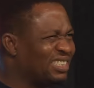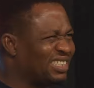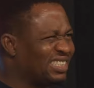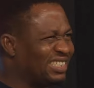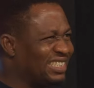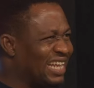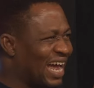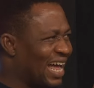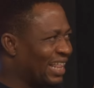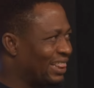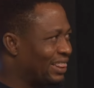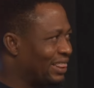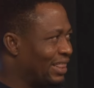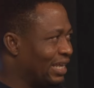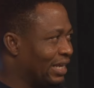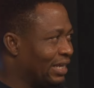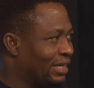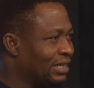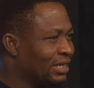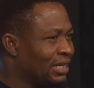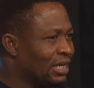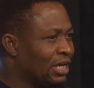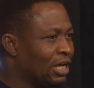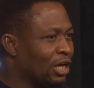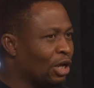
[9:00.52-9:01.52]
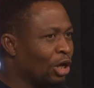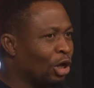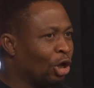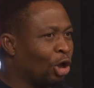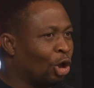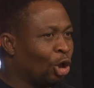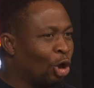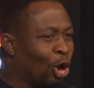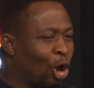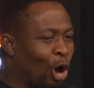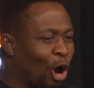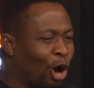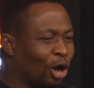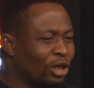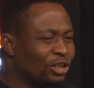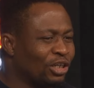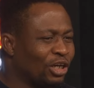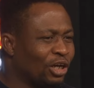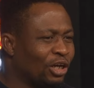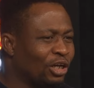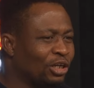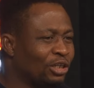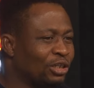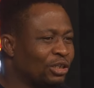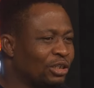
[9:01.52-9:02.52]
that thing, God
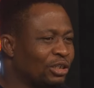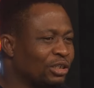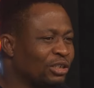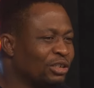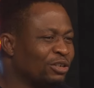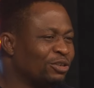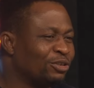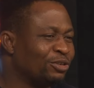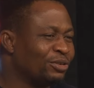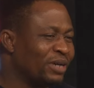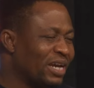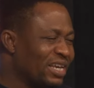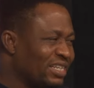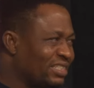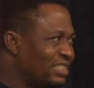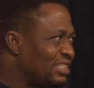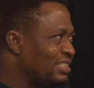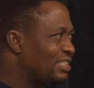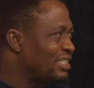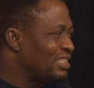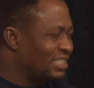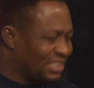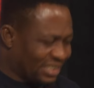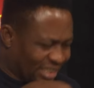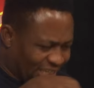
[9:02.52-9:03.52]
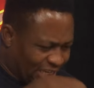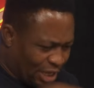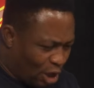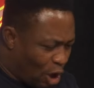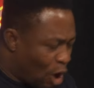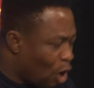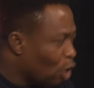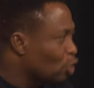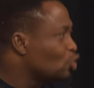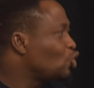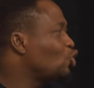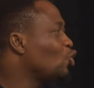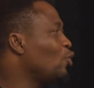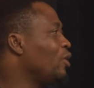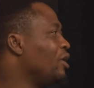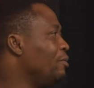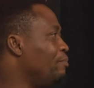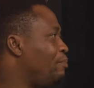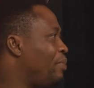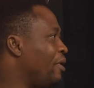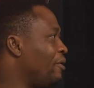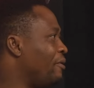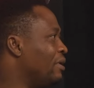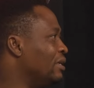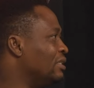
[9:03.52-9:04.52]
raises it also in
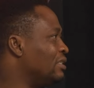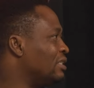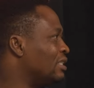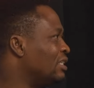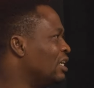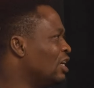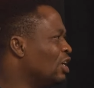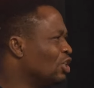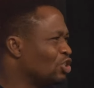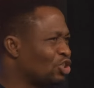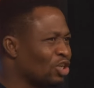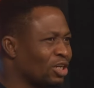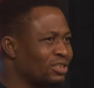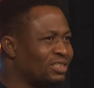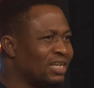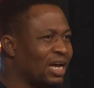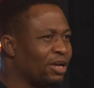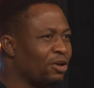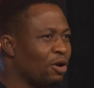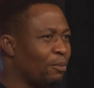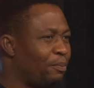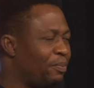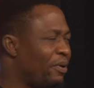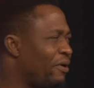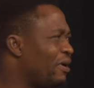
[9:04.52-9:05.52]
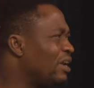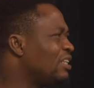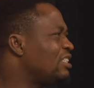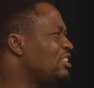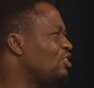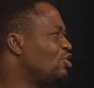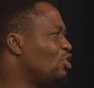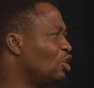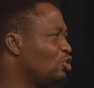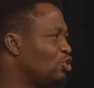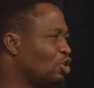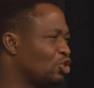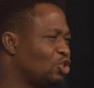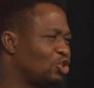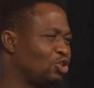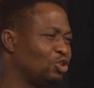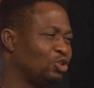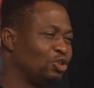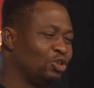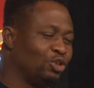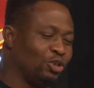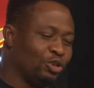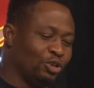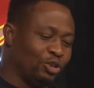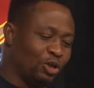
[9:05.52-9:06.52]
parenting, so that your parent is not just
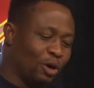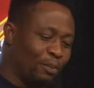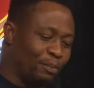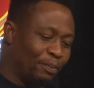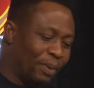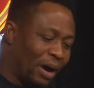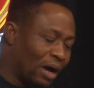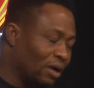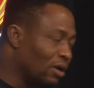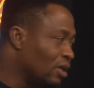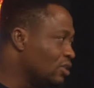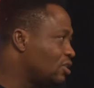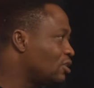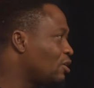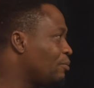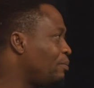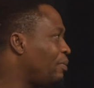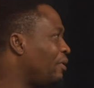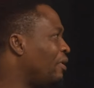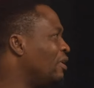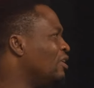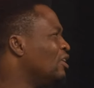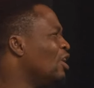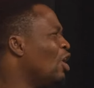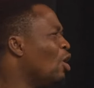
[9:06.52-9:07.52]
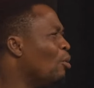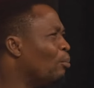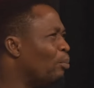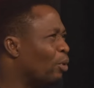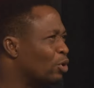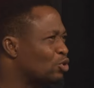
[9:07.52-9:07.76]
your biological parent, but